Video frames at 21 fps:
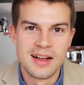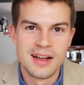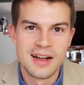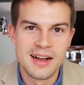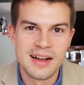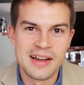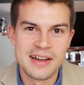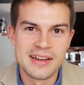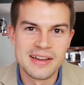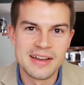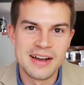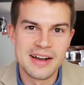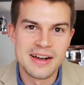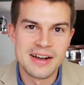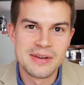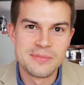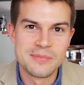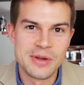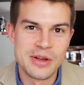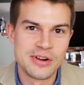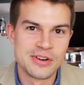Hi,
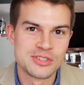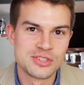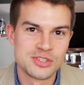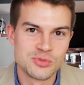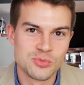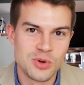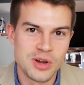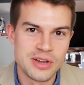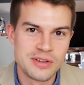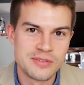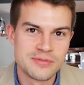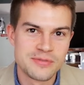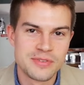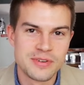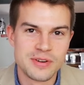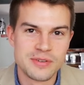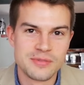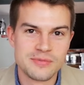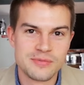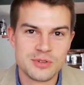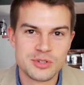I'm Harrison White
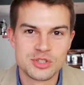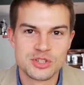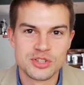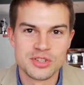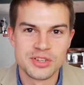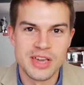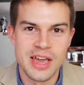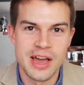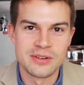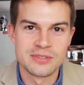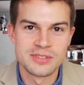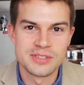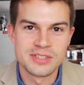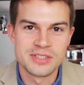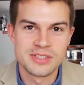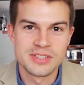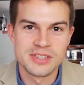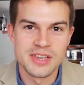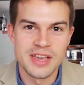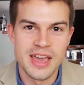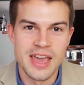from Virtual
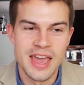Accountant,